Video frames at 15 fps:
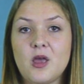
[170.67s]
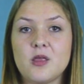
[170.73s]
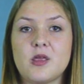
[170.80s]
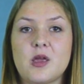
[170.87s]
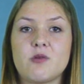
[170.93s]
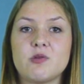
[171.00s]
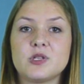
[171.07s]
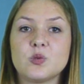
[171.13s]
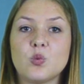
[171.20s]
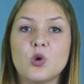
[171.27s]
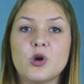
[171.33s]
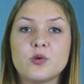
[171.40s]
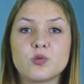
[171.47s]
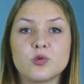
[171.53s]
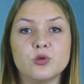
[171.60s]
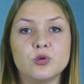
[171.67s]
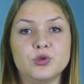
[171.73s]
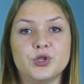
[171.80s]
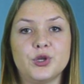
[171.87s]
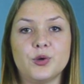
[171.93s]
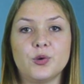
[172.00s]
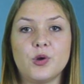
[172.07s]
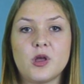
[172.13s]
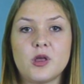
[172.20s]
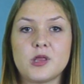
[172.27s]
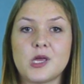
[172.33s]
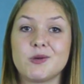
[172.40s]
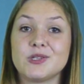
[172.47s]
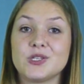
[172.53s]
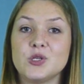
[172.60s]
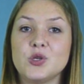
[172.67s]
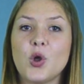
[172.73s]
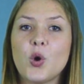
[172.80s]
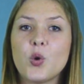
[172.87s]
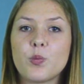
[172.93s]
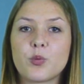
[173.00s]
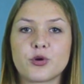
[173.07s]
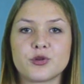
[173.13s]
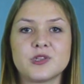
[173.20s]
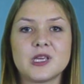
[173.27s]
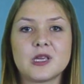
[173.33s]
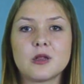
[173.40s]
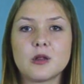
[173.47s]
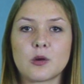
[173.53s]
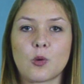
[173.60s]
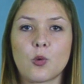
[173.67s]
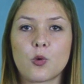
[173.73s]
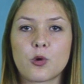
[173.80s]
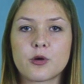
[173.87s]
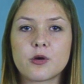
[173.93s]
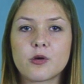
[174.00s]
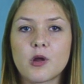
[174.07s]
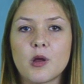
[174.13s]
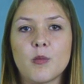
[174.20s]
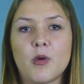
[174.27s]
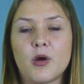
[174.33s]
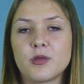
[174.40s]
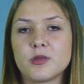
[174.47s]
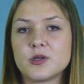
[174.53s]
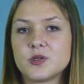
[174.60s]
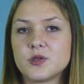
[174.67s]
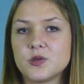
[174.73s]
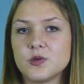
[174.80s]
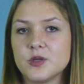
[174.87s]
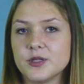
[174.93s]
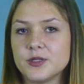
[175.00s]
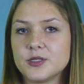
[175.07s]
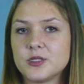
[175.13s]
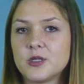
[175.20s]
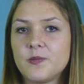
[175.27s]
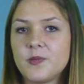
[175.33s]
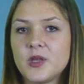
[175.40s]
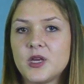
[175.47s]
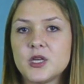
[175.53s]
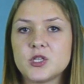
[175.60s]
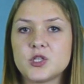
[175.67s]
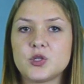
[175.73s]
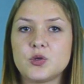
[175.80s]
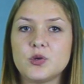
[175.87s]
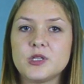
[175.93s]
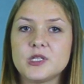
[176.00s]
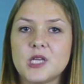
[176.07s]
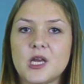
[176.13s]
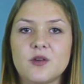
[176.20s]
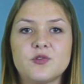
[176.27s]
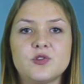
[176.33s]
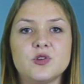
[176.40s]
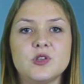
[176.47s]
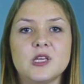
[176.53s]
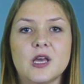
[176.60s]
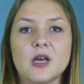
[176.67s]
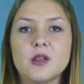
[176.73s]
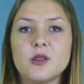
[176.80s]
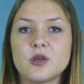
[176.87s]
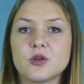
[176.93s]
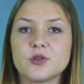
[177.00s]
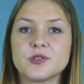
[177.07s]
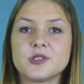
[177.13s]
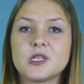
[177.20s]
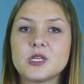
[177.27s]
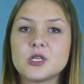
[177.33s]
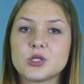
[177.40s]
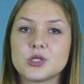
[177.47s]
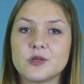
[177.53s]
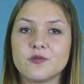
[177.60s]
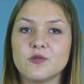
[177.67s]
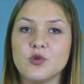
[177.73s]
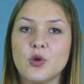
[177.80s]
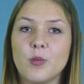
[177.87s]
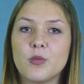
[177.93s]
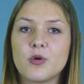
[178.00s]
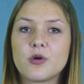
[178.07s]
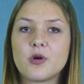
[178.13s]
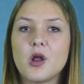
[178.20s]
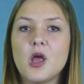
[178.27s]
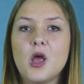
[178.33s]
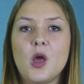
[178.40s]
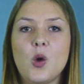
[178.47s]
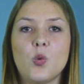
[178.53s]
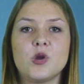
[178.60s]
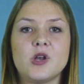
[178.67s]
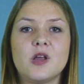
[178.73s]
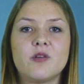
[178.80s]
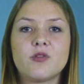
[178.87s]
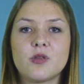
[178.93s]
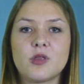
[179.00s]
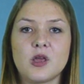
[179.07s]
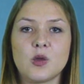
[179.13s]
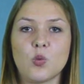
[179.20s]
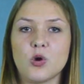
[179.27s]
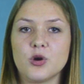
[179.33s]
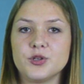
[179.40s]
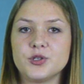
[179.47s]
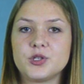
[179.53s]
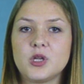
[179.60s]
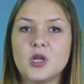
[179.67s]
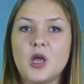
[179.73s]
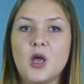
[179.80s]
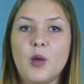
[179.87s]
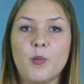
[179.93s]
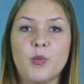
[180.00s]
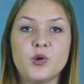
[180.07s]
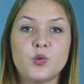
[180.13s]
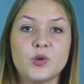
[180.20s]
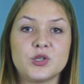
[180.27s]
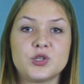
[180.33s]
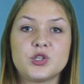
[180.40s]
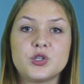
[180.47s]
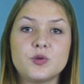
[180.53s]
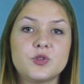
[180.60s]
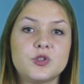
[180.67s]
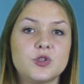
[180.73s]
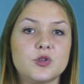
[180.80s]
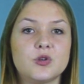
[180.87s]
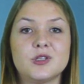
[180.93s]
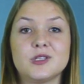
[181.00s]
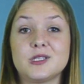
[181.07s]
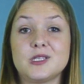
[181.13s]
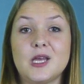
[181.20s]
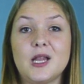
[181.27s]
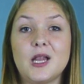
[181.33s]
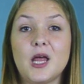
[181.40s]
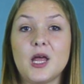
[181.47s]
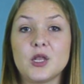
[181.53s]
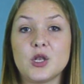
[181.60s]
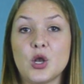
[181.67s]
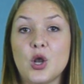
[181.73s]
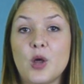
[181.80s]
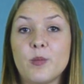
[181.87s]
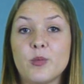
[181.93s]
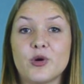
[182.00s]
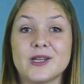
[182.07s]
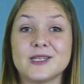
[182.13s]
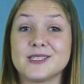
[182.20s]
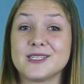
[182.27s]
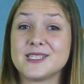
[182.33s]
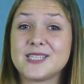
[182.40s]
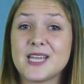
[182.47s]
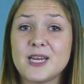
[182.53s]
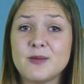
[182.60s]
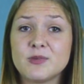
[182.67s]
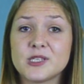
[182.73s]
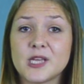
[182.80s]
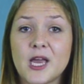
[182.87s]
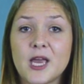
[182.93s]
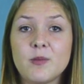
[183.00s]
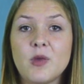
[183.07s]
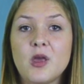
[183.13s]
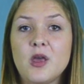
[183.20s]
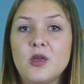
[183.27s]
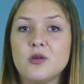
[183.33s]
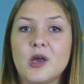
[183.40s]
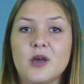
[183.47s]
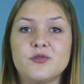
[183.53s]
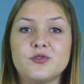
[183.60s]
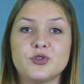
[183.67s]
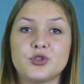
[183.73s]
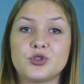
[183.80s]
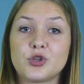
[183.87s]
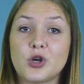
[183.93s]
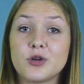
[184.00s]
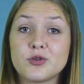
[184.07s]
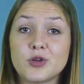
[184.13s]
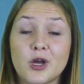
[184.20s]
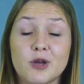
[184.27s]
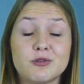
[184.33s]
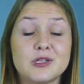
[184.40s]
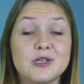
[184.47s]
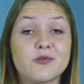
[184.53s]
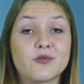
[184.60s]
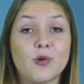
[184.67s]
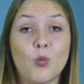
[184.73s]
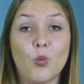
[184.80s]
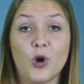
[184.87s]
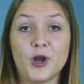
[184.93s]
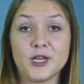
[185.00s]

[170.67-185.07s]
There is one rule though, there is no particular order among the students. Students have to yell the consecutive number whenever they want. But when 2 students yell the number at the same time, you have to start counting from 1